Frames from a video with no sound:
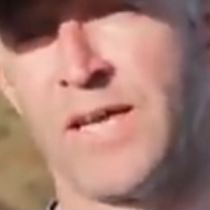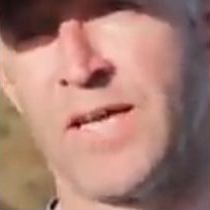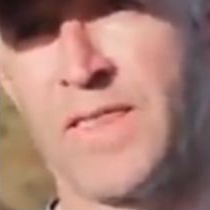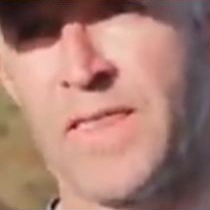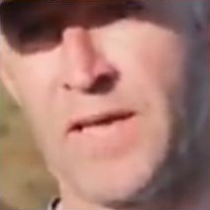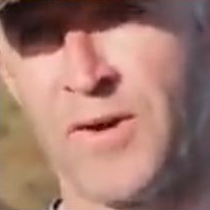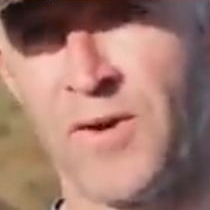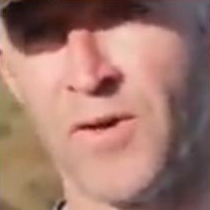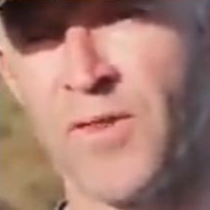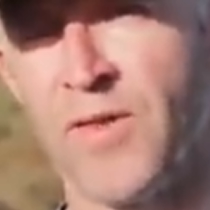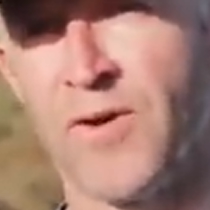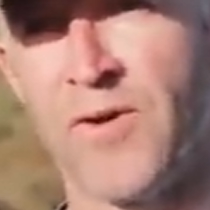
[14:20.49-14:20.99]

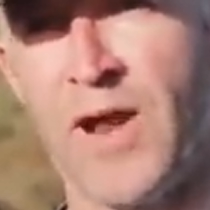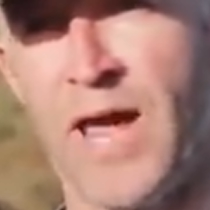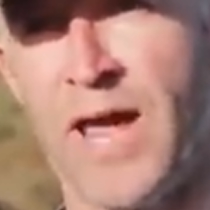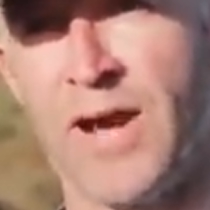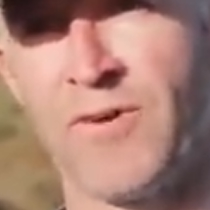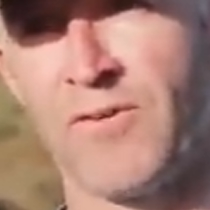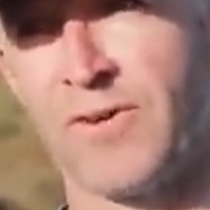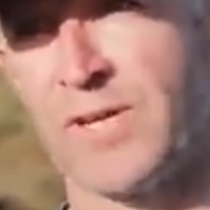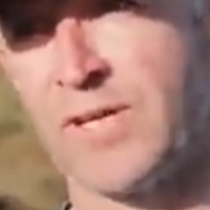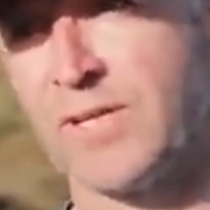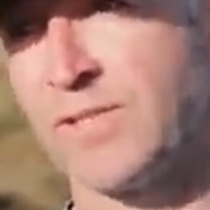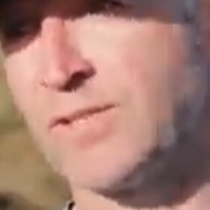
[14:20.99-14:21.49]
Then other
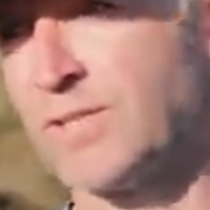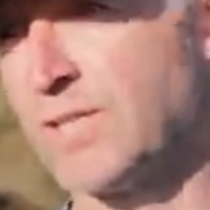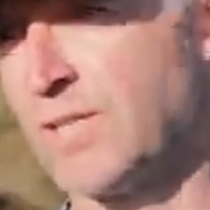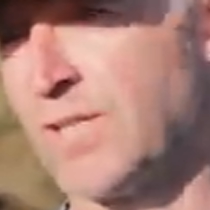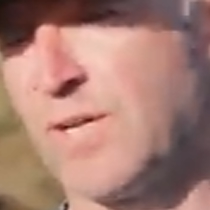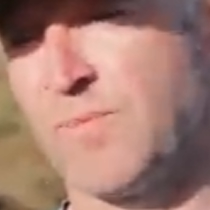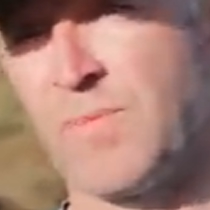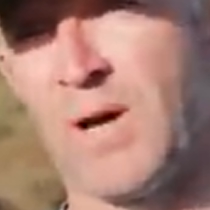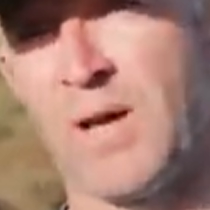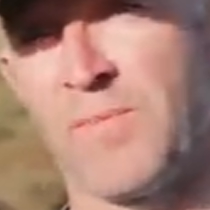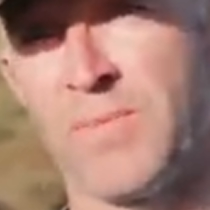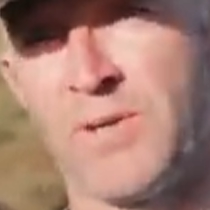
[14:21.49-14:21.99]
areas,
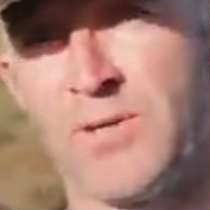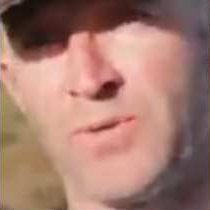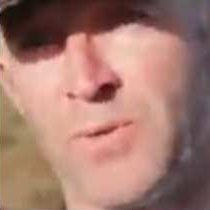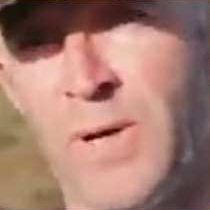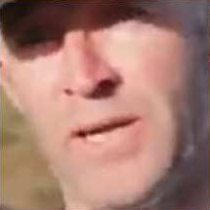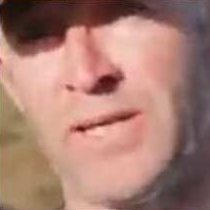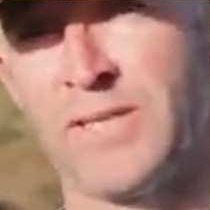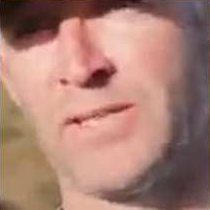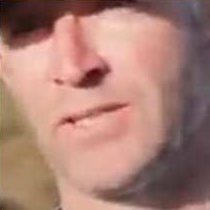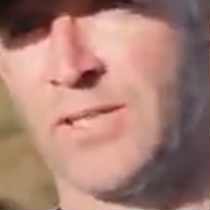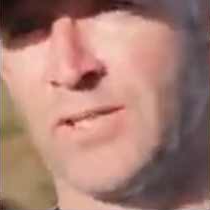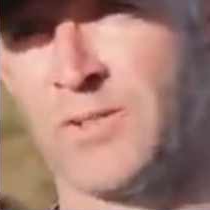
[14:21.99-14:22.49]
it might be
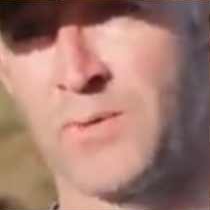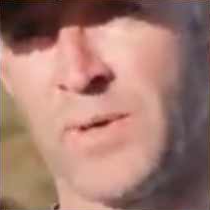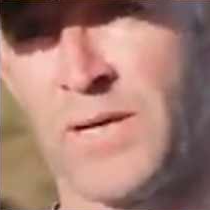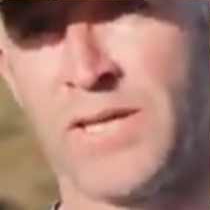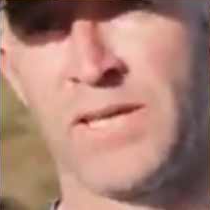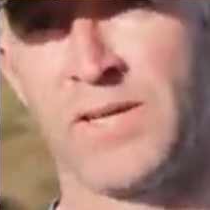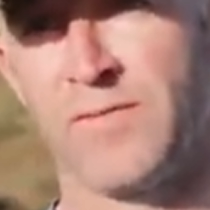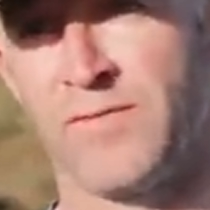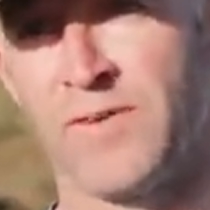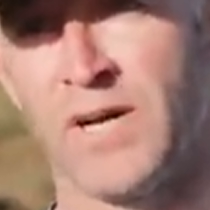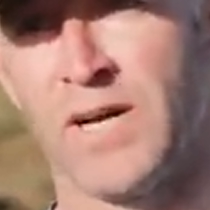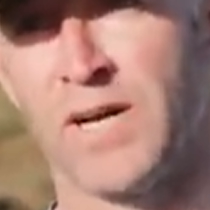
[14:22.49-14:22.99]
20,
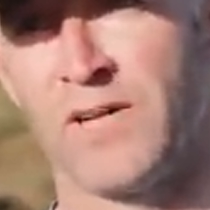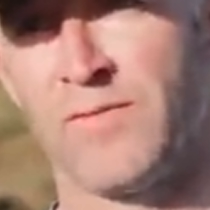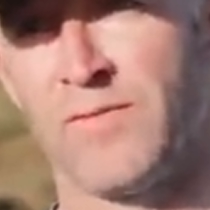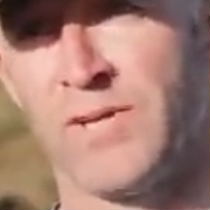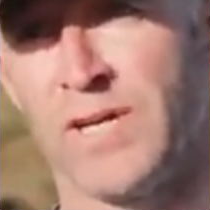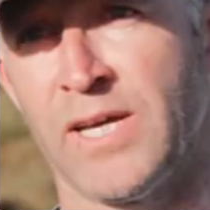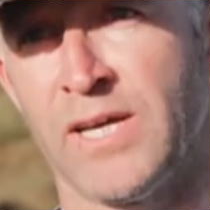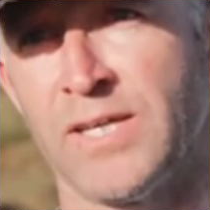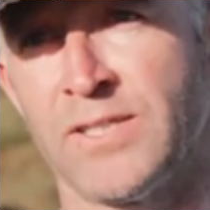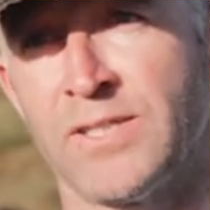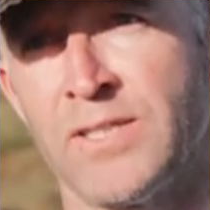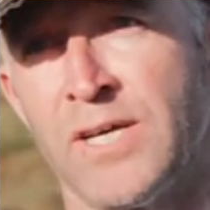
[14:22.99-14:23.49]
25
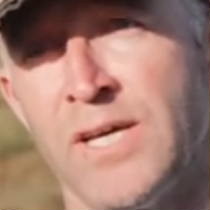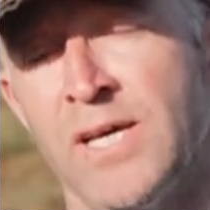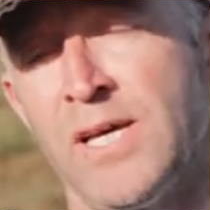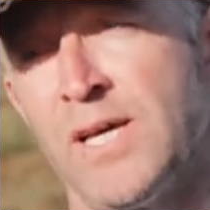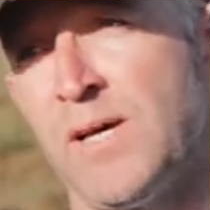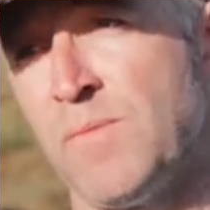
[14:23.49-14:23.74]
years.